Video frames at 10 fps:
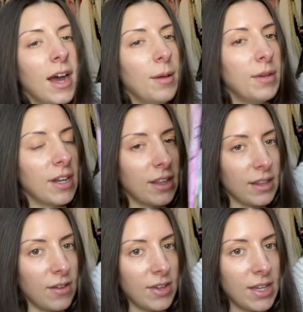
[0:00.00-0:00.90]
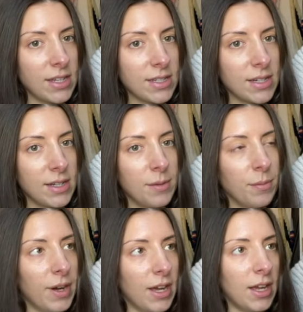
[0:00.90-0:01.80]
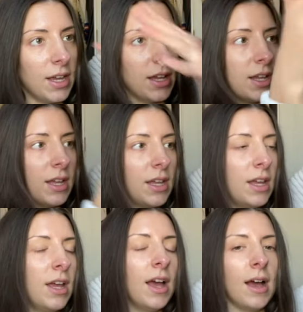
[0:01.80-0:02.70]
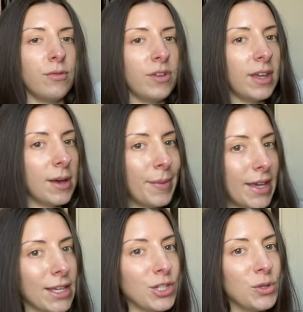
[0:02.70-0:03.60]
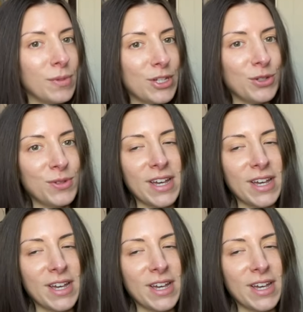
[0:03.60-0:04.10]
I mean, I love it, but I feel like I might get too much use